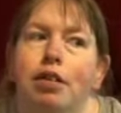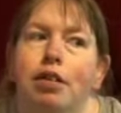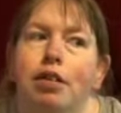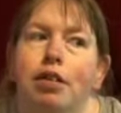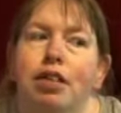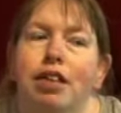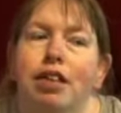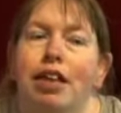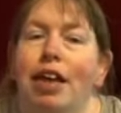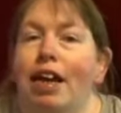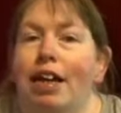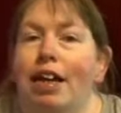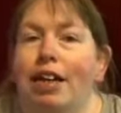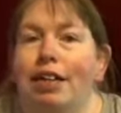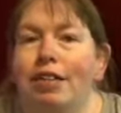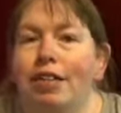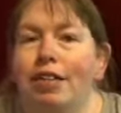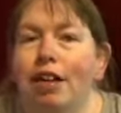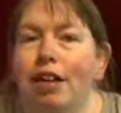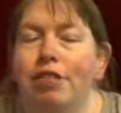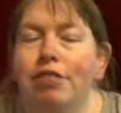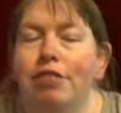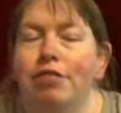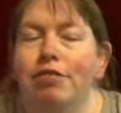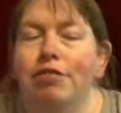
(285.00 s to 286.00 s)
Yeah,
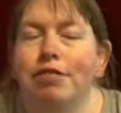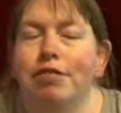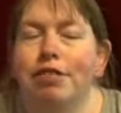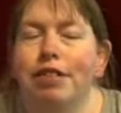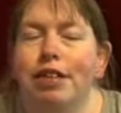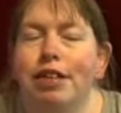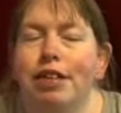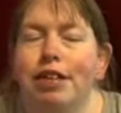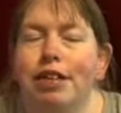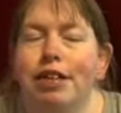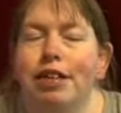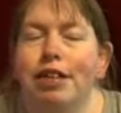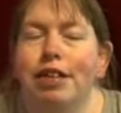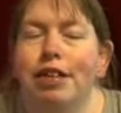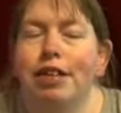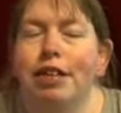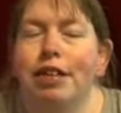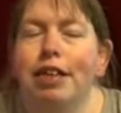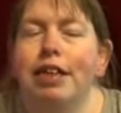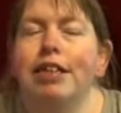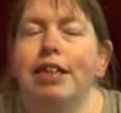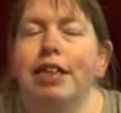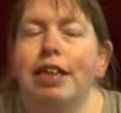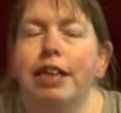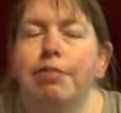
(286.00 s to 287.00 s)
so
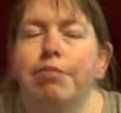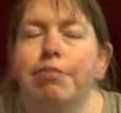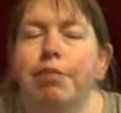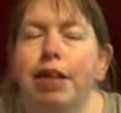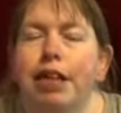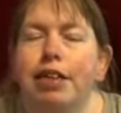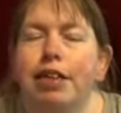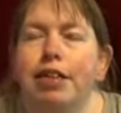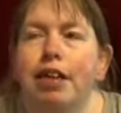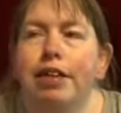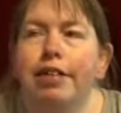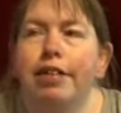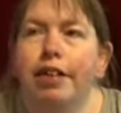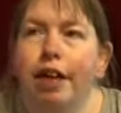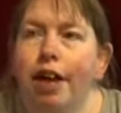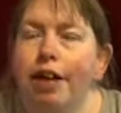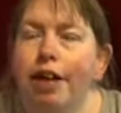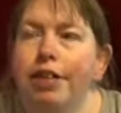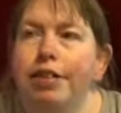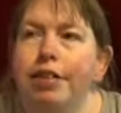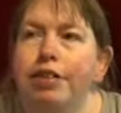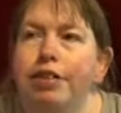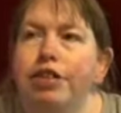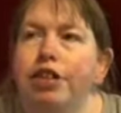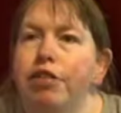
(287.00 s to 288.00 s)
it's hit and miss. I
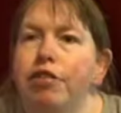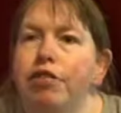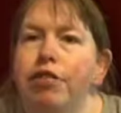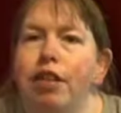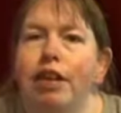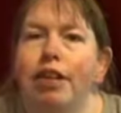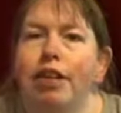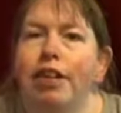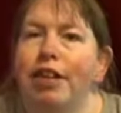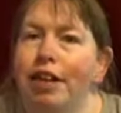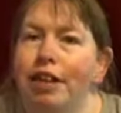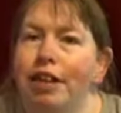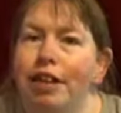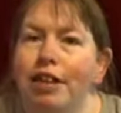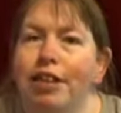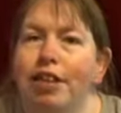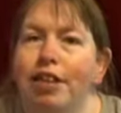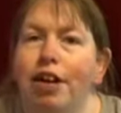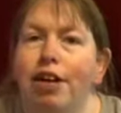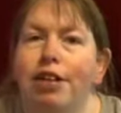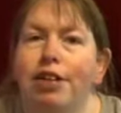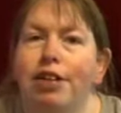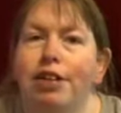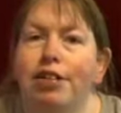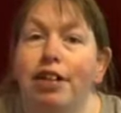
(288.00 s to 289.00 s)
kind of do like the early
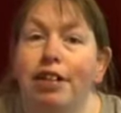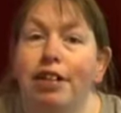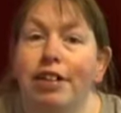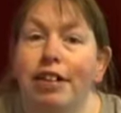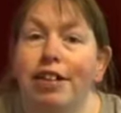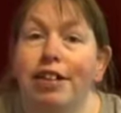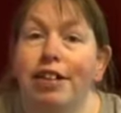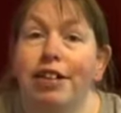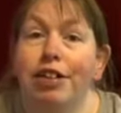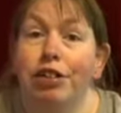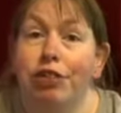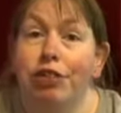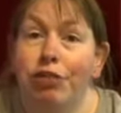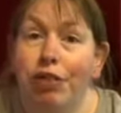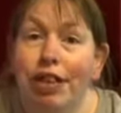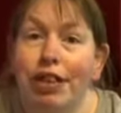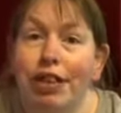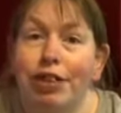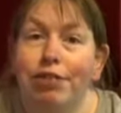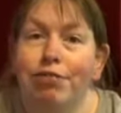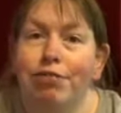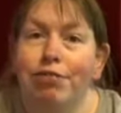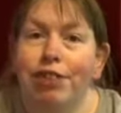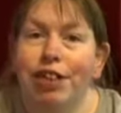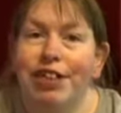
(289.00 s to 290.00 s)
starts, because I get the
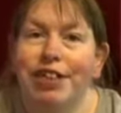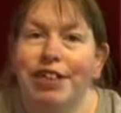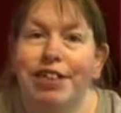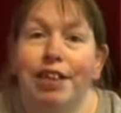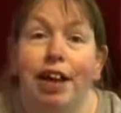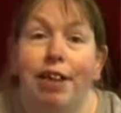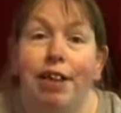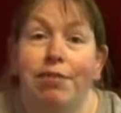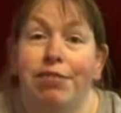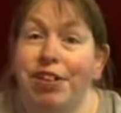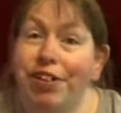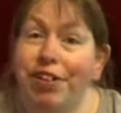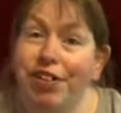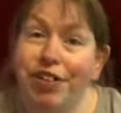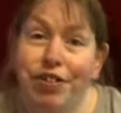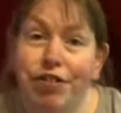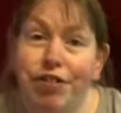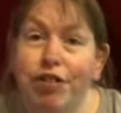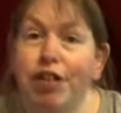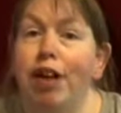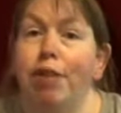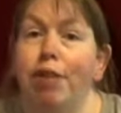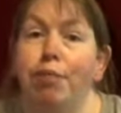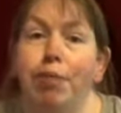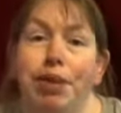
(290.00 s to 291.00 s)
adrenaline rush that I'm going to a
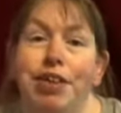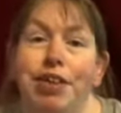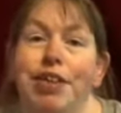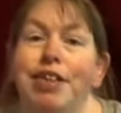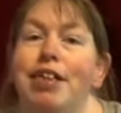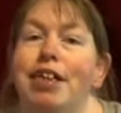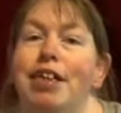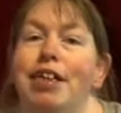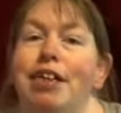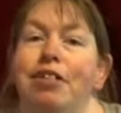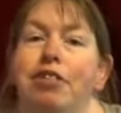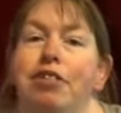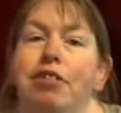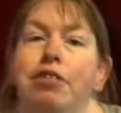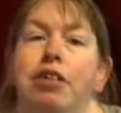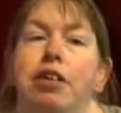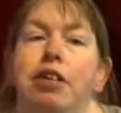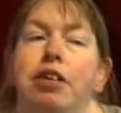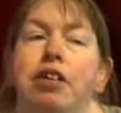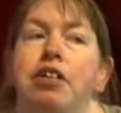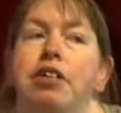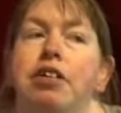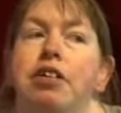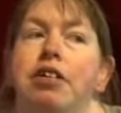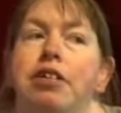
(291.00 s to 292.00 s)
car boot sale.
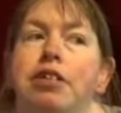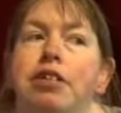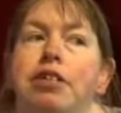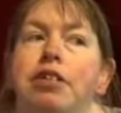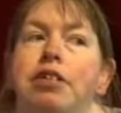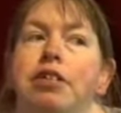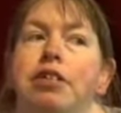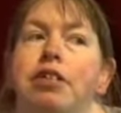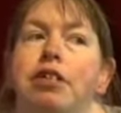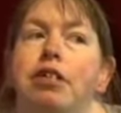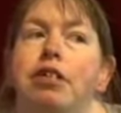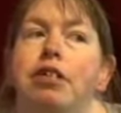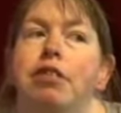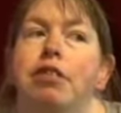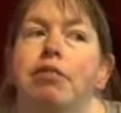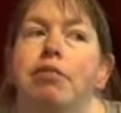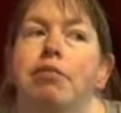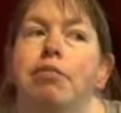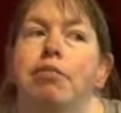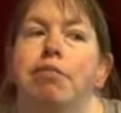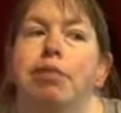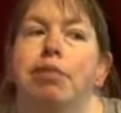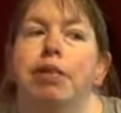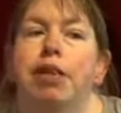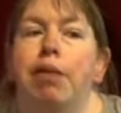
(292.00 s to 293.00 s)

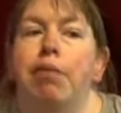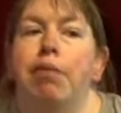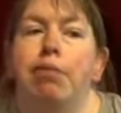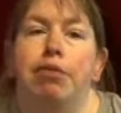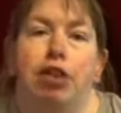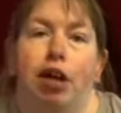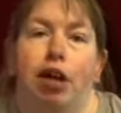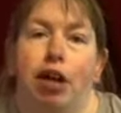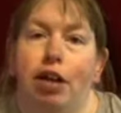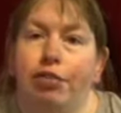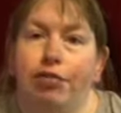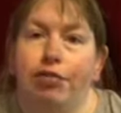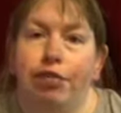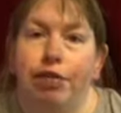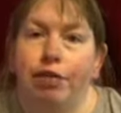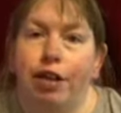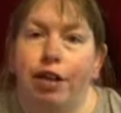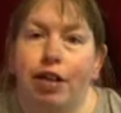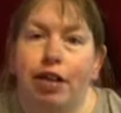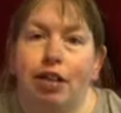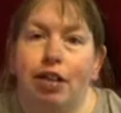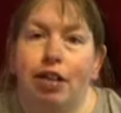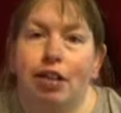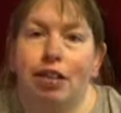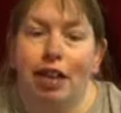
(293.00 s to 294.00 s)
But then I'm tired for the
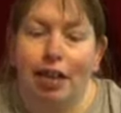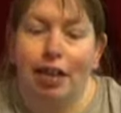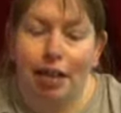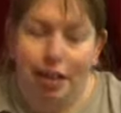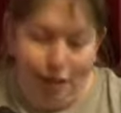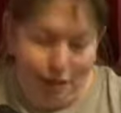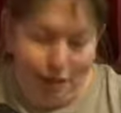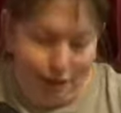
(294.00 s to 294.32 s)
rest of the day.